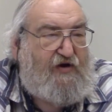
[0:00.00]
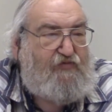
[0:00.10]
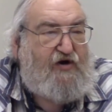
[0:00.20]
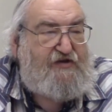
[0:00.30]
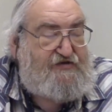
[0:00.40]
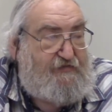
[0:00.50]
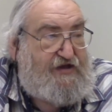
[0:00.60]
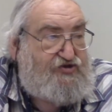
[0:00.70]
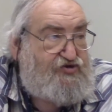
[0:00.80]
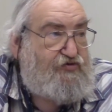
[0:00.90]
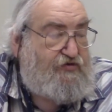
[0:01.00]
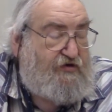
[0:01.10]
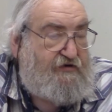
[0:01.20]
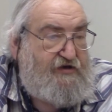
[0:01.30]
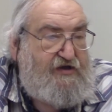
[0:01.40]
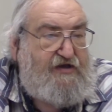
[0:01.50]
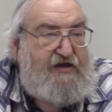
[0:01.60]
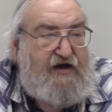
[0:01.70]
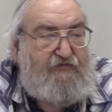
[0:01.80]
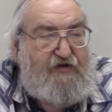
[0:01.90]
I wanted to make sure
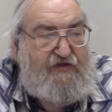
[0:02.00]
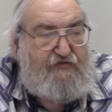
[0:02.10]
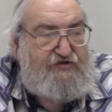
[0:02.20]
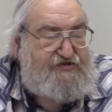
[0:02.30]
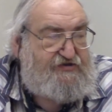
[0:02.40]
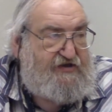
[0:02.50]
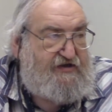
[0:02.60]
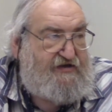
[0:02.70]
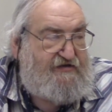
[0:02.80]
when there was